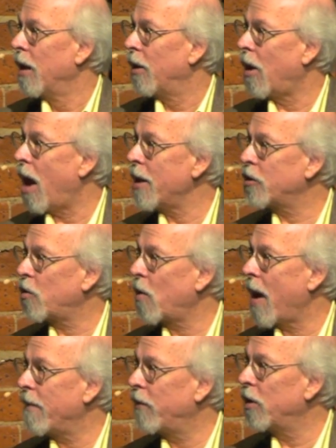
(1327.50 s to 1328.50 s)
Lot
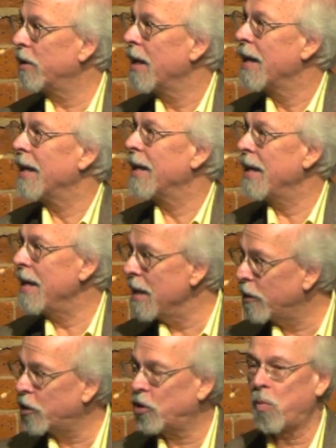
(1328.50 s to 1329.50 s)
traveled
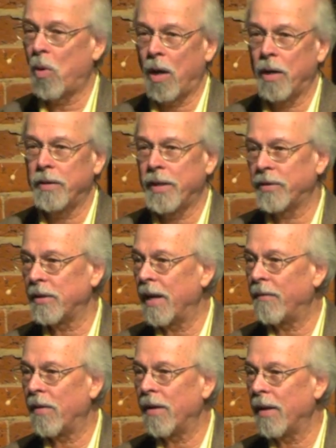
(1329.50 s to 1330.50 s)
eastward.
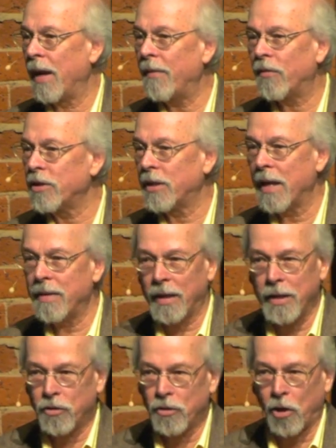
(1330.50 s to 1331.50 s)
Doesn't ever say that
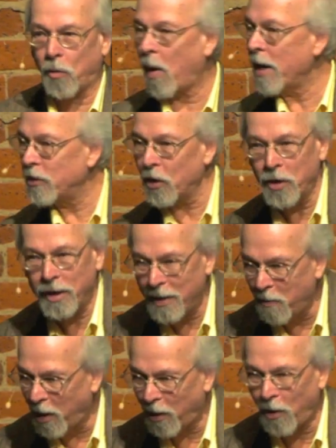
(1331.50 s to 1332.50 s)
he took a right turn
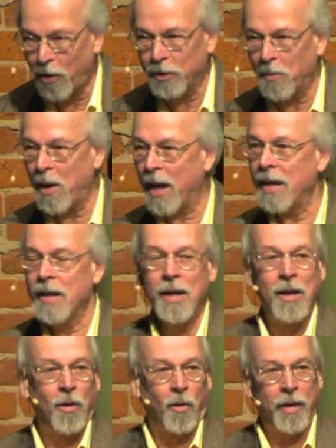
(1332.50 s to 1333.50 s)
anywhere along the way,
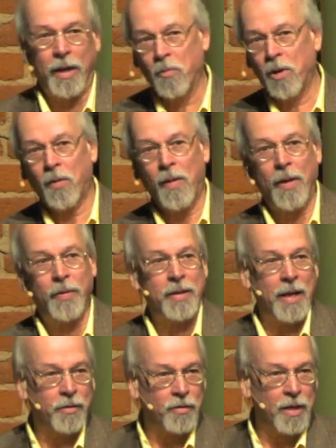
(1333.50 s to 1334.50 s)
or that he went around the
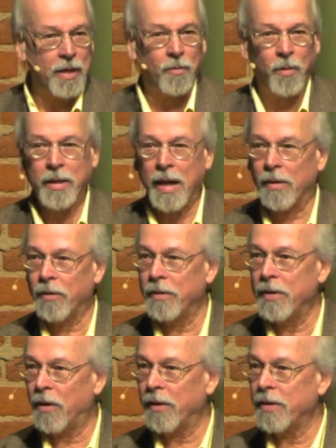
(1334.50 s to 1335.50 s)
Dead Sea and went down to
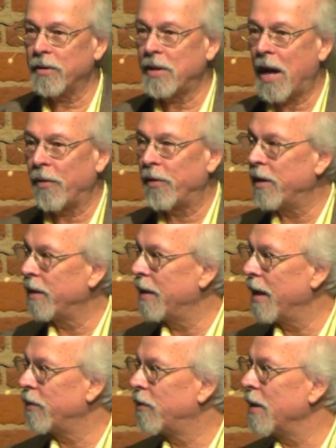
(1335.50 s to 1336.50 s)
nearly the south end of the
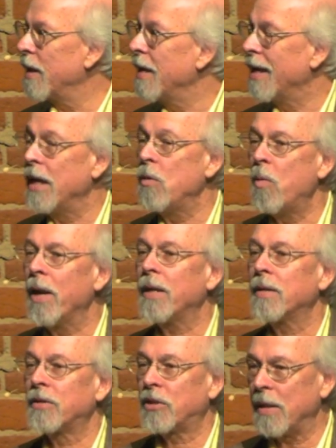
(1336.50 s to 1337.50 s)
Dead Sea. He
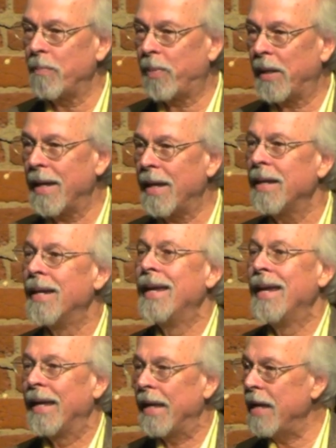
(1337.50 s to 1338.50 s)
went simply
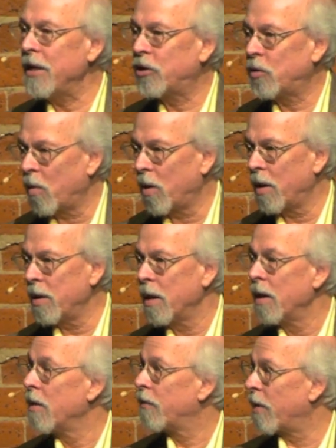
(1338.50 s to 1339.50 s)
eastward
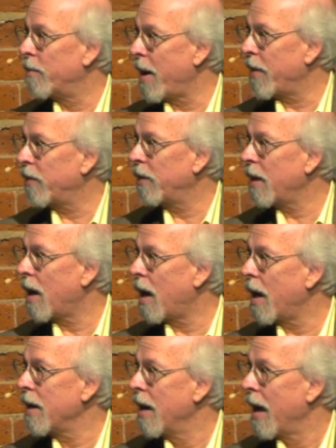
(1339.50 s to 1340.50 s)
from Bethel and
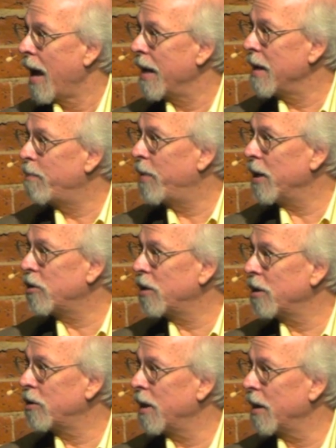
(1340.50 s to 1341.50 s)
Ai, and he pitched
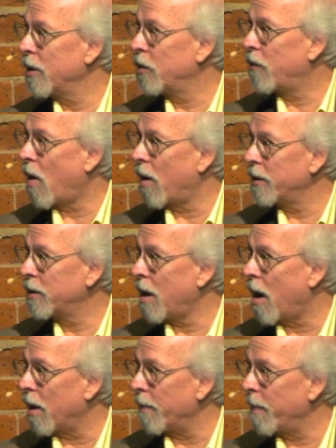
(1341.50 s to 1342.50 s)
his tent as far as
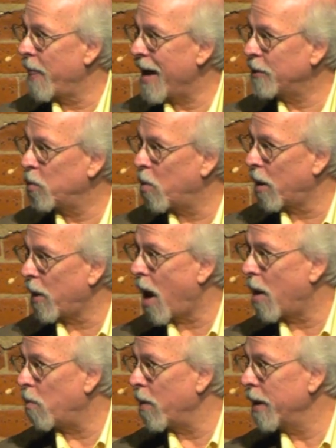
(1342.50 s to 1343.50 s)
Sodom. That's where
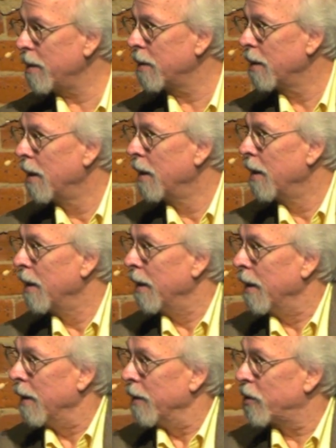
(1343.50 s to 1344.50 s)
Lot went.
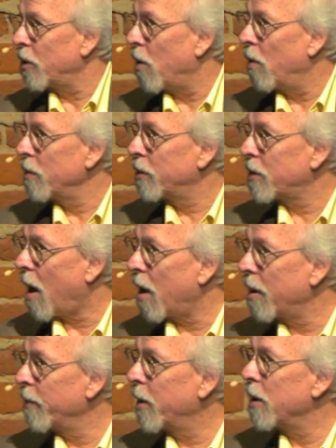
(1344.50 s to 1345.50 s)
So
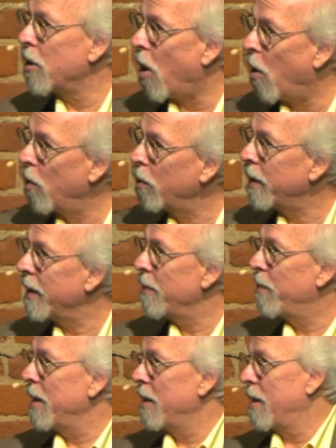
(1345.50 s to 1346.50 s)
Sodom can only
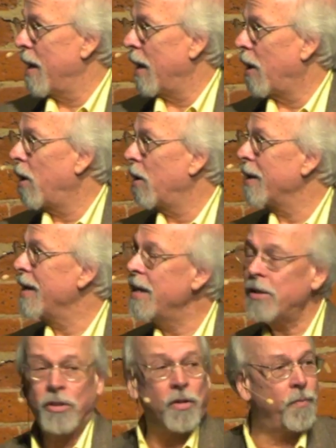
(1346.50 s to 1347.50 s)
be there
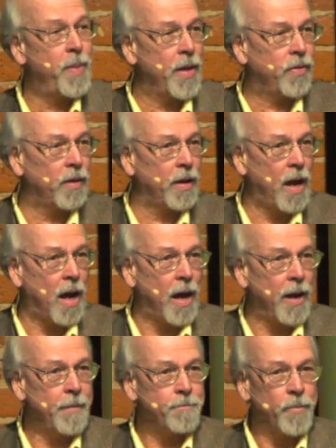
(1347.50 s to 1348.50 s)
east of Bethel and
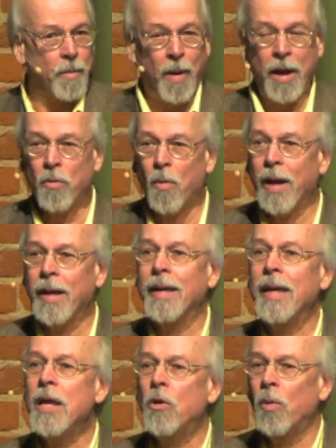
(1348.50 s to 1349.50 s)
Ai, by the way,
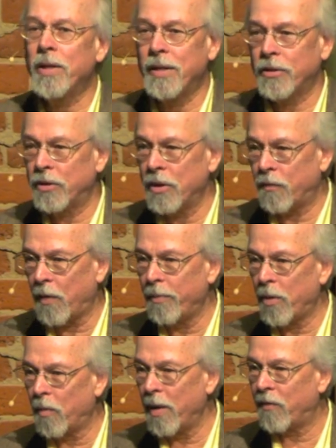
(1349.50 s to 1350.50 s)
equidistant from
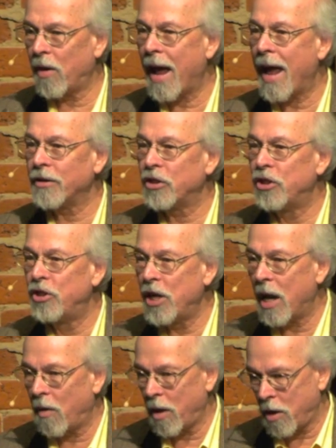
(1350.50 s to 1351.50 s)
the river as
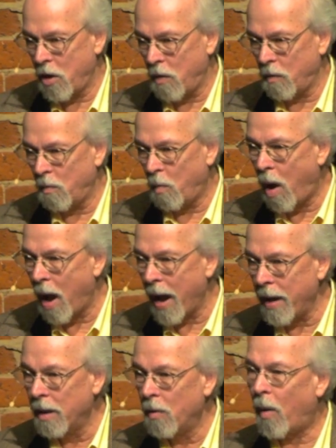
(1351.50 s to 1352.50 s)
Jericho. Why?
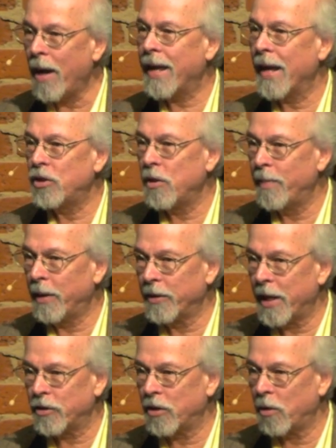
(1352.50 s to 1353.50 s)
Why can't you build
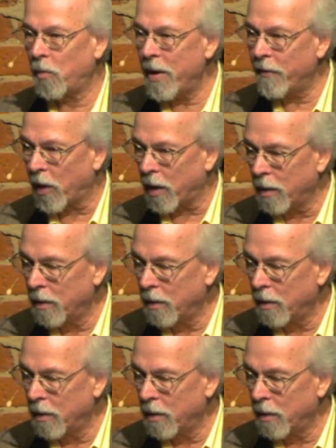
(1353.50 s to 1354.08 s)
next to the river?